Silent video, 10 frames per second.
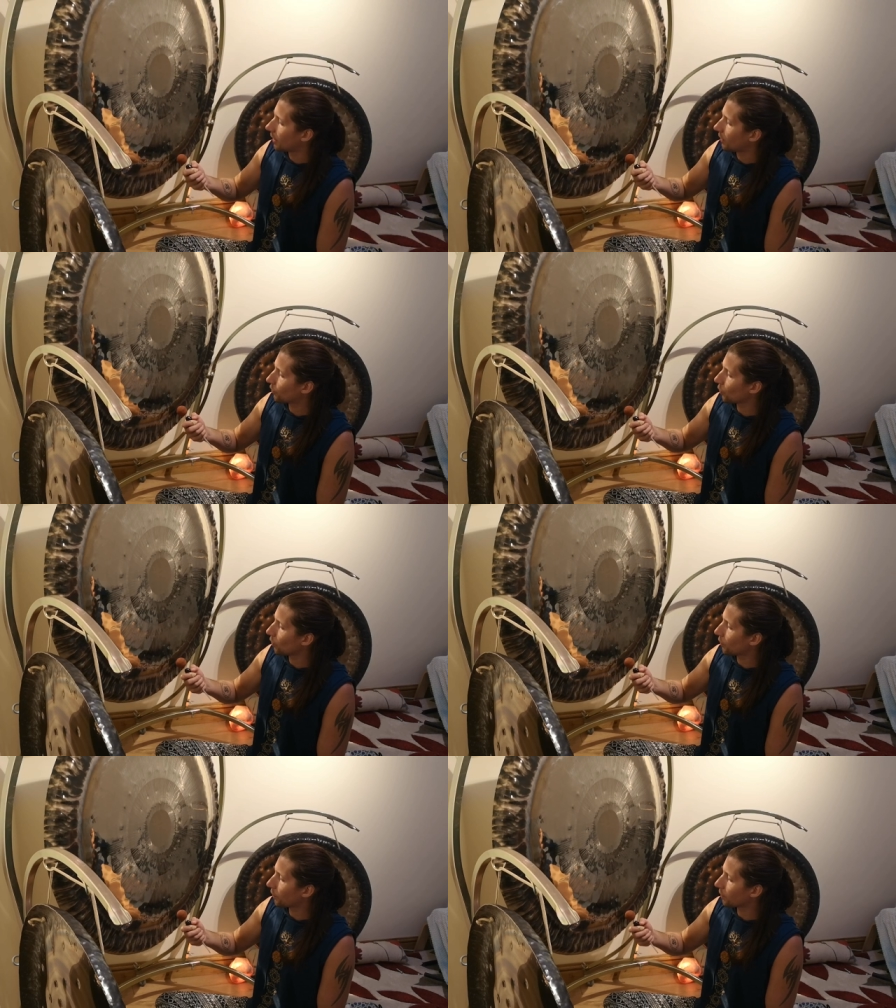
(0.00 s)
it
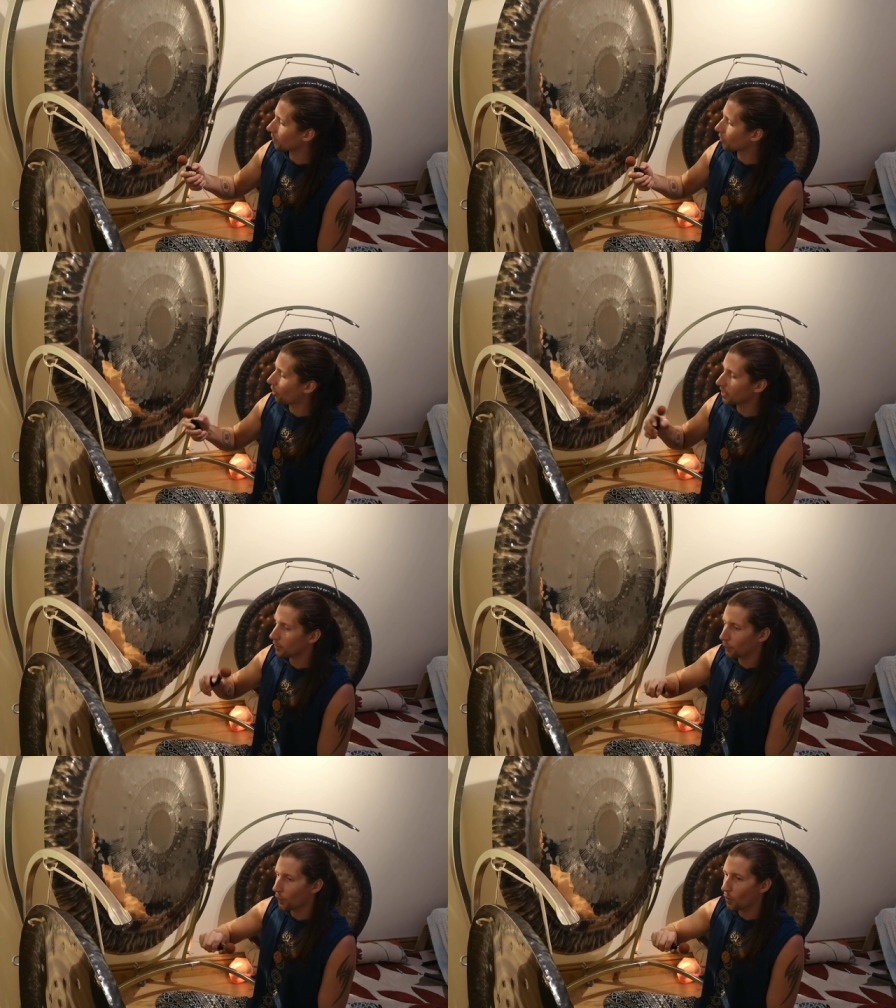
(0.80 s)
sort of creates
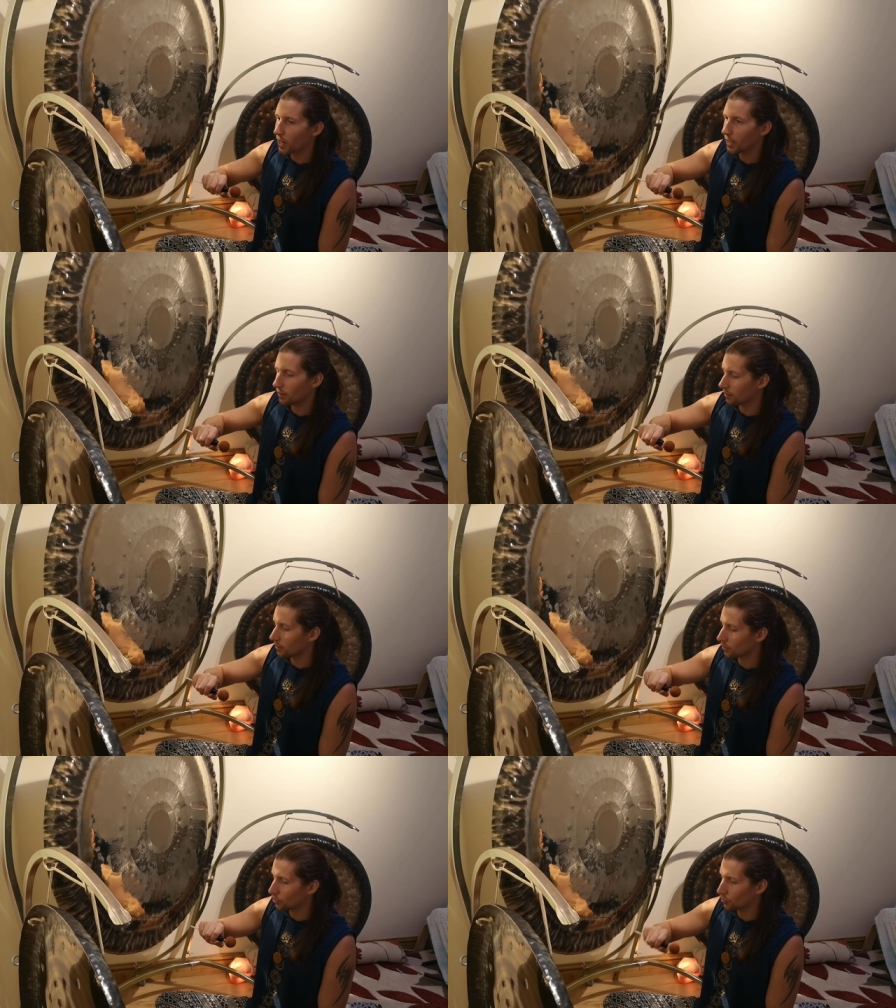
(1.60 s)
a very
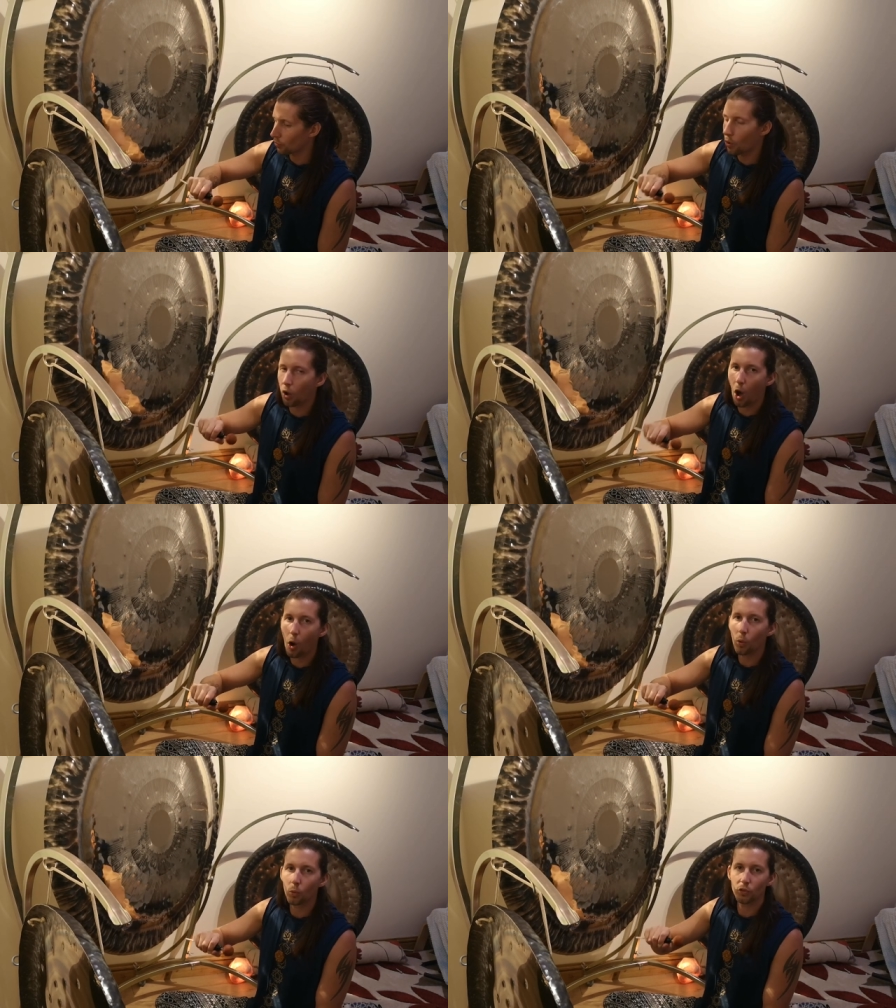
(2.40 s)
strong
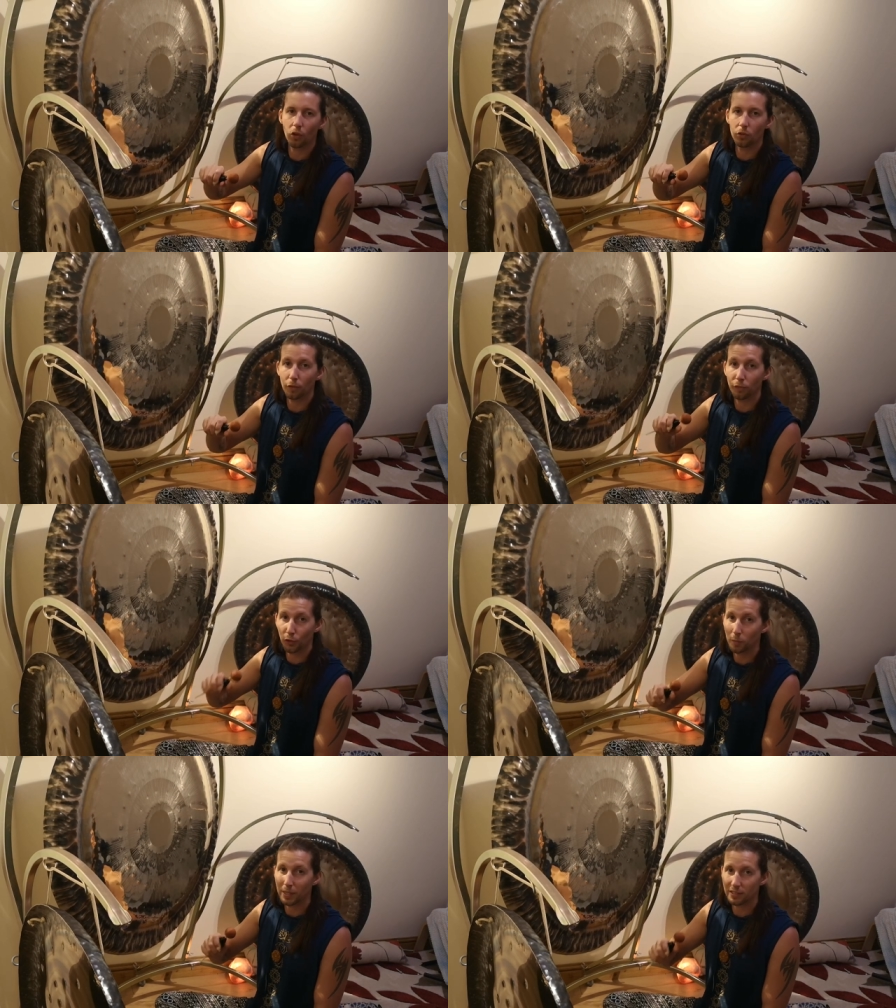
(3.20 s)
hold on the
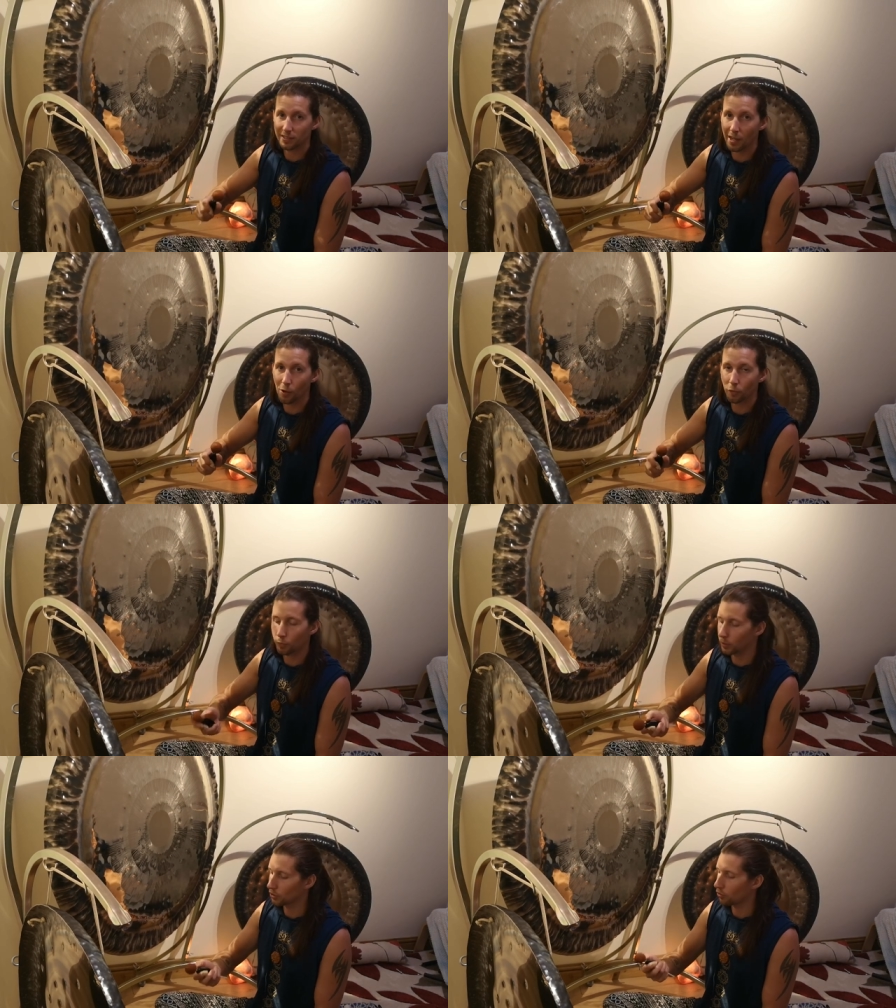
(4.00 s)
flume itself,
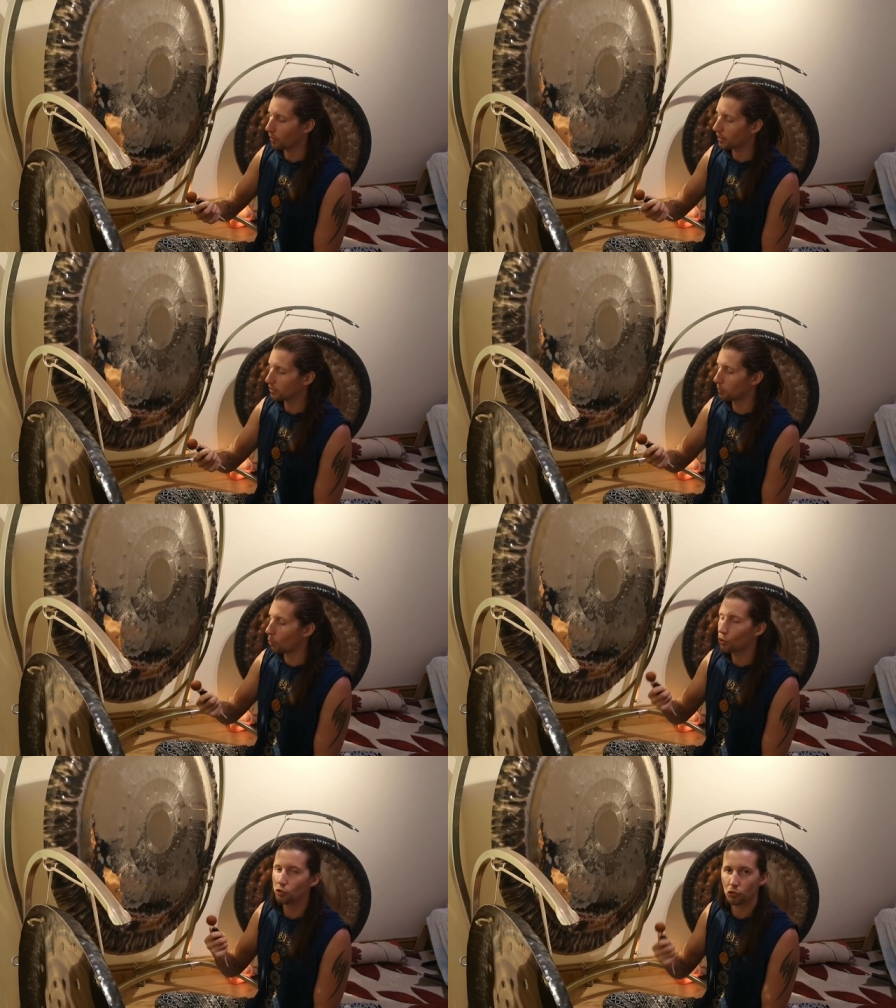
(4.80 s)
which creates
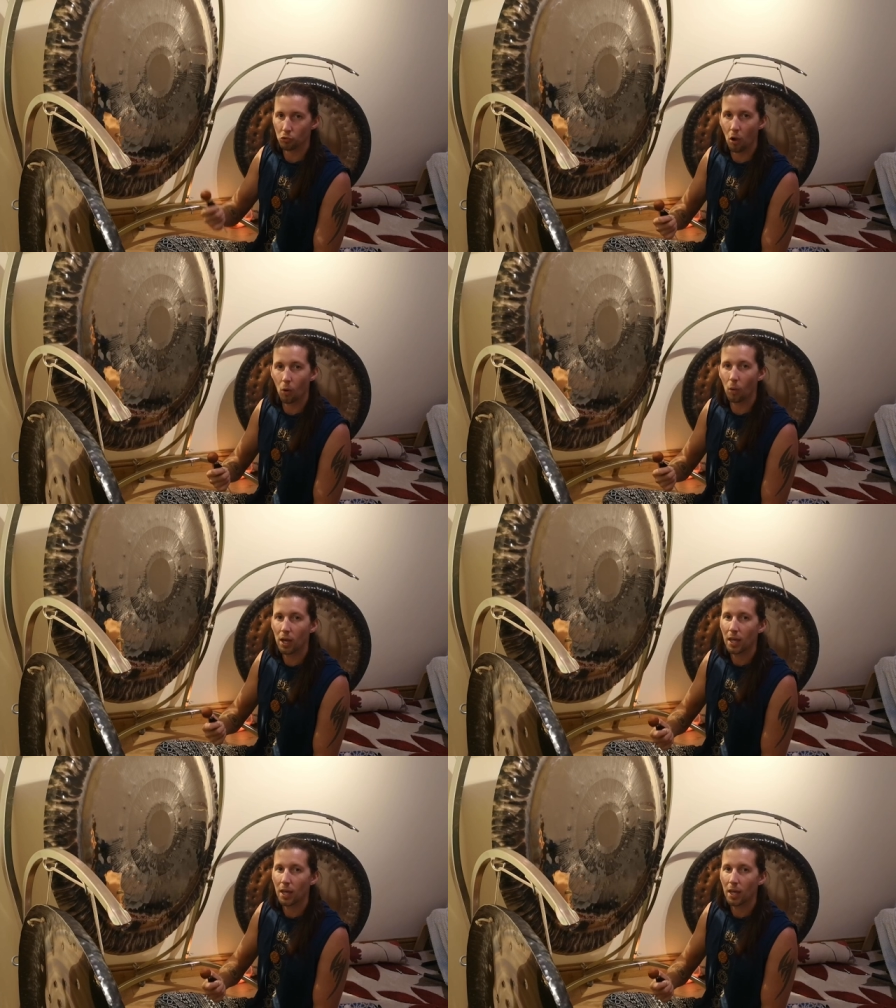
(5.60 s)
more control